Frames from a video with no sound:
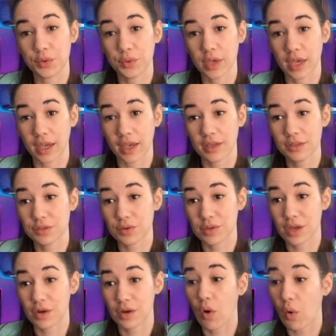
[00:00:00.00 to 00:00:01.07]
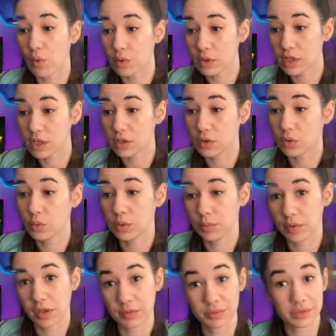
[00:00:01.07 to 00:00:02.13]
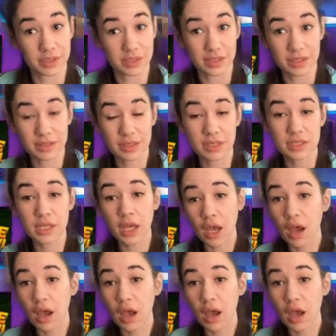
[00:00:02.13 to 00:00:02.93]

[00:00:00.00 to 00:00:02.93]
you can, so then only you would be able to see this,